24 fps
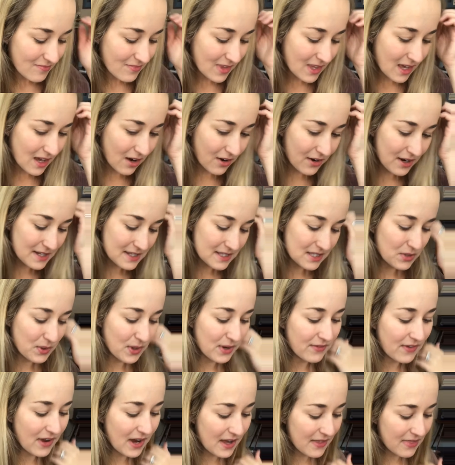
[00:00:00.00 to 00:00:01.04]
All right, so I've
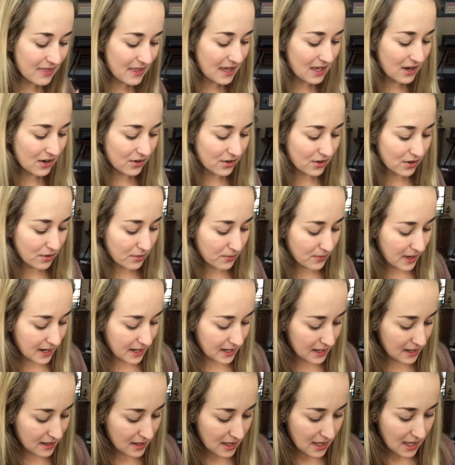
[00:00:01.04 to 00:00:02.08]
got that on already,